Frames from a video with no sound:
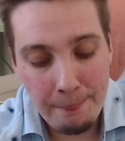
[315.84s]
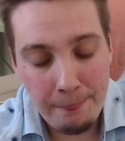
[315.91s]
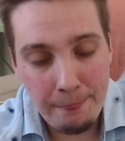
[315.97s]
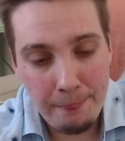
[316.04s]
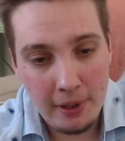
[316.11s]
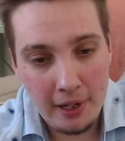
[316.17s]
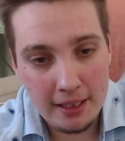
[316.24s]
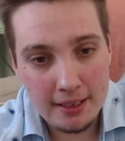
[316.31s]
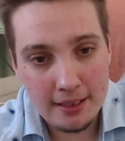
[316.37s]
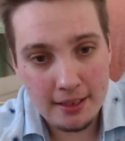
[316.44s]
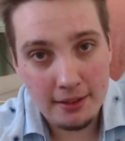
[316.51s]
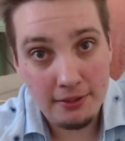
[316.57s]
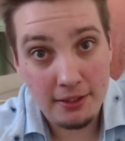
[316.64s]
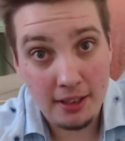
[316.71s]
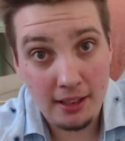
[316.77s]
But
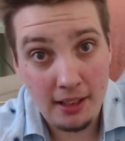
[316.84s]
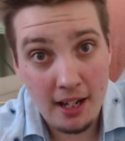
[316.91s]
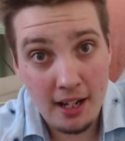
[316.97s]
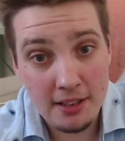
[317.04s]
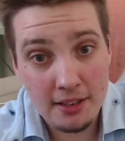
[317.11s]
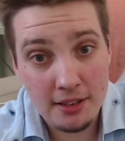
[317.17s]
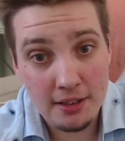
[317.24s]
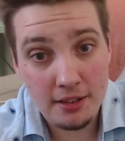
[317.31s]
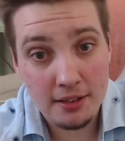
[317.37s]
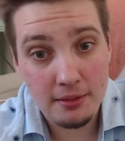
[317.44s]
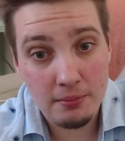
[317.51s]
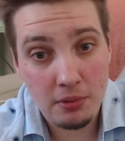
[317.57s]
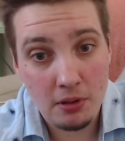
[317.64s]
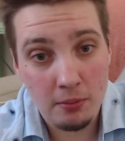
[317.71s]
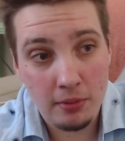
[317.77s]
for the last
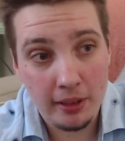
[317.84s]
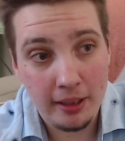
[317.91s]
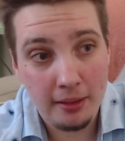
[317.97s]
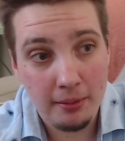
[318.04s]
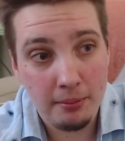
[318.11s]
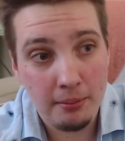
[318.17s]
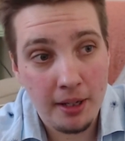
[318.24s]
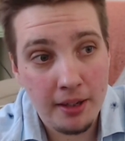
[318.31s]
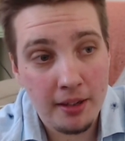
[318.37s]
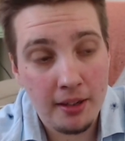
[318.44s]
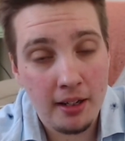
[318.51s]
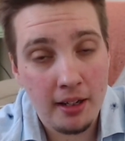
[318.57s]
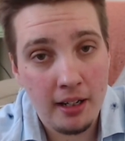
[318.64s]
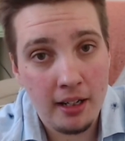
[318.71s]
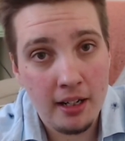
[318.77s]
probably month and
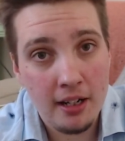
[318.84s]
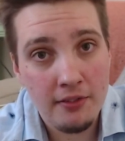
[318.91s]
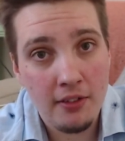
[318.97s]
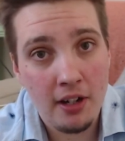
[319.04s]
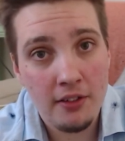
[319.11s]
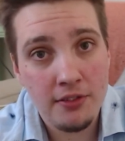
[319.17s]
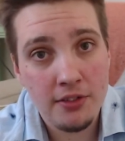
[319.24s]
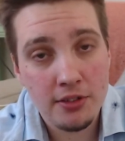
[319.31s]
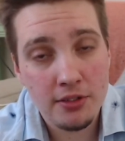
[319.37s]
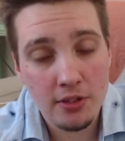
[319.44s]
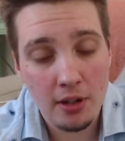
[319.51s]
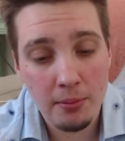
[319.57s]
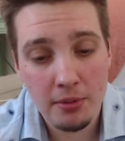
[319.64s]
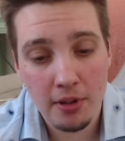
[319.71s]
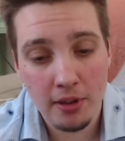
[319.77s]
a half, I've
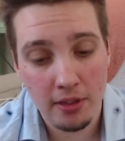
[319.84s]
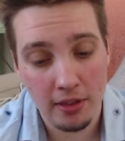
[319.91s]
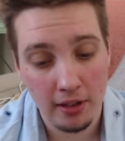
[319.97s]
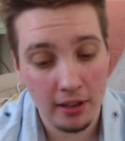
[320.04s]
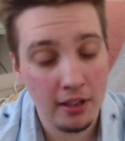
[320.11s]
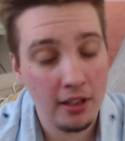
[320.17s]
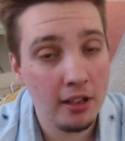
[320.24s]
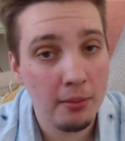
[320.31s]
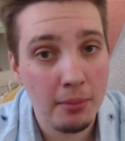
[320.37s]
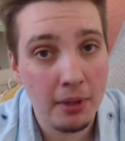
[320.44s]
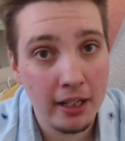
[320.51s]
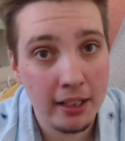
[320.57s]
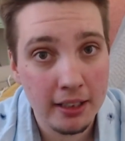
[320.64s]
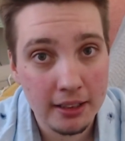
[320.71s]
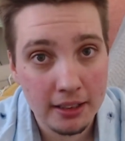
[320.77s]
stopped thinking
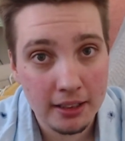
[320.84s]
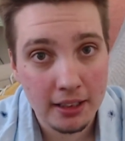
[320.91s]
about it.